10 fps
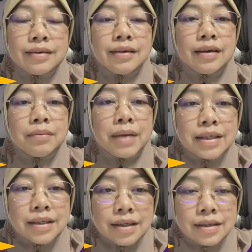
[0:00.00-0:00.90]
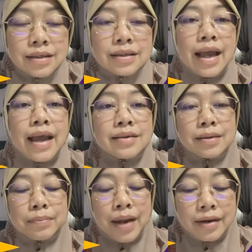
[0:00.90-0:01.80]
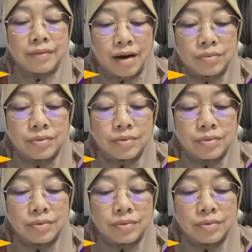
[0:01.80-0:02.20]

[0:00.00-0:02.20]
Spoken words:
images as the background.